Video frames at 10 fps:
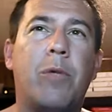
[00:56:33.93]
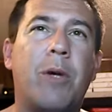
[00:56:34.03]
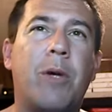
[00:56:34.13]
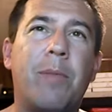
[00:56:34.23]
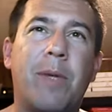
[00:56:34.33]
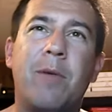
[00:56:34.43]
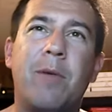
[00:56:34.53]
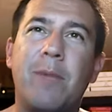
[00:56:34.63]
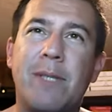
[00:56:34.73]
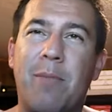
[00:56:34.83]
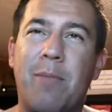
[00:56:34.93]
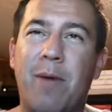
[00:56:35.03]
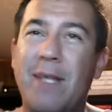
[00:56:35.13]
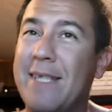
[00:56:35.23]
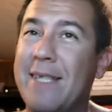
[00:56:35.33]
Sharpton, who is the
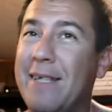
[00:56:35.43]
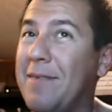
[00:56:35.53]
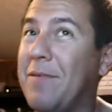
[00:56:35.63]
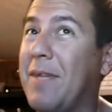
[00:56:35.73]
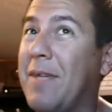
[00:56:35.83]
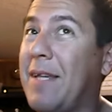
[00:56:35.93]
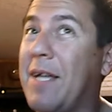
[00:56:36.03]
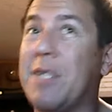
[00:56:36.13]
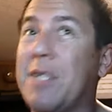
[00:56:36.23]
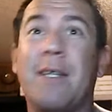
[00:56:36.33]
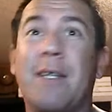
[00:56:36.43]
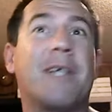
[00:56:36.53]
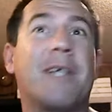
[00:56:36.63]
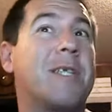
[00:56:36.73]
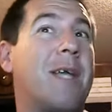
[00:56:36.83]
president of the
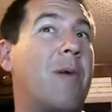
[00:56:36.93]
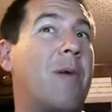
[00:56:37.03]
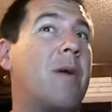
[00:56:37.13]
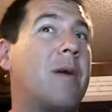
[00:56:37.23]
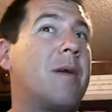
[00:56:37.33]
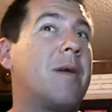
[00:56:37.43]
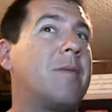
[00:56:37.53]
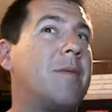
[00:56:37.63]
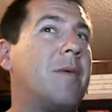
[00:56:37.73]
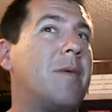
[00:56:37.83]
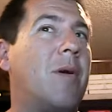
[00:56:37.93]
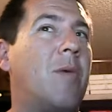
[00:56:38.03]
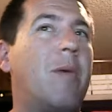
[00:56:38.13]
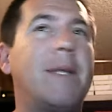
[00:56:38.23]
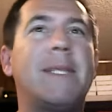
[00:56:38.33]
National Action Network,
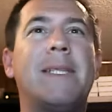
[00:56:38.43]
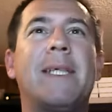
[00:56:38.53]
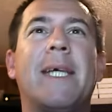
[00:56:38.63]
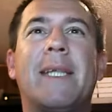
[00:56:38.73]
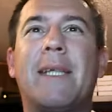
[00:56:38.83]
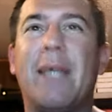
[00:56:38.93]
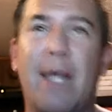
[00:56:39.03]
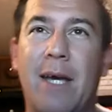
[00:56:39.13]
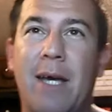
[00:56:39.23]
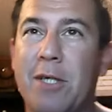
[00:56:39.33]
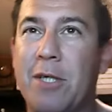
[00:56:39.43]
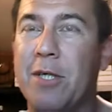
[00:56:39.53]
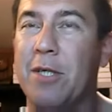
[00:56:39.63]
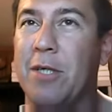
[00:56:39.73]
when does he get the cash?